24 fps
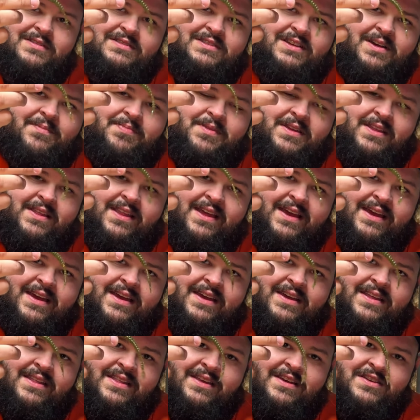Something
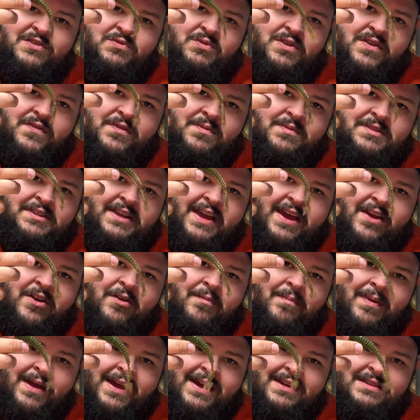like this one from Skater
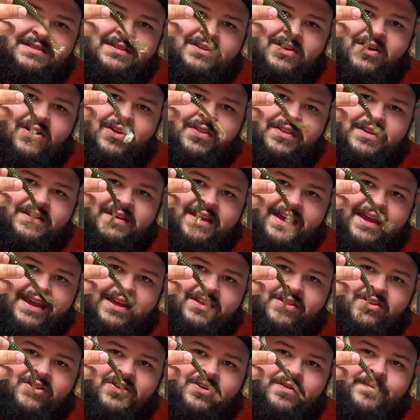Baits called the
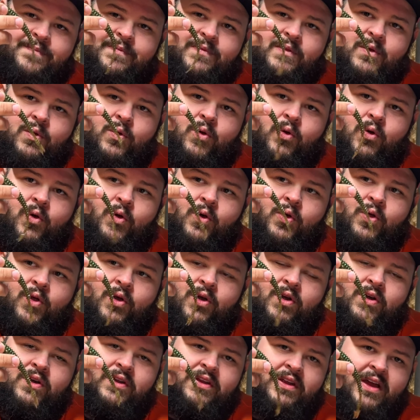Dangler,
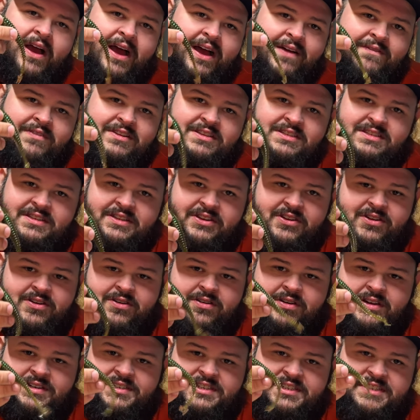or obviously your
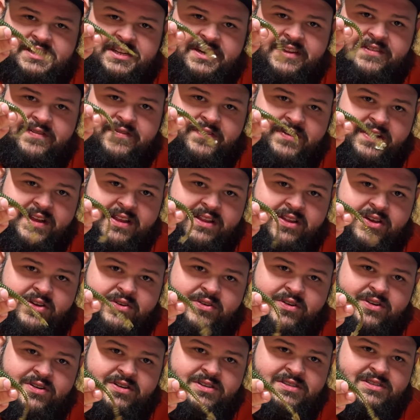Crush City
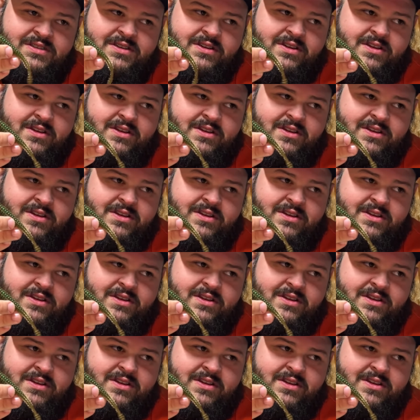Freeloaders.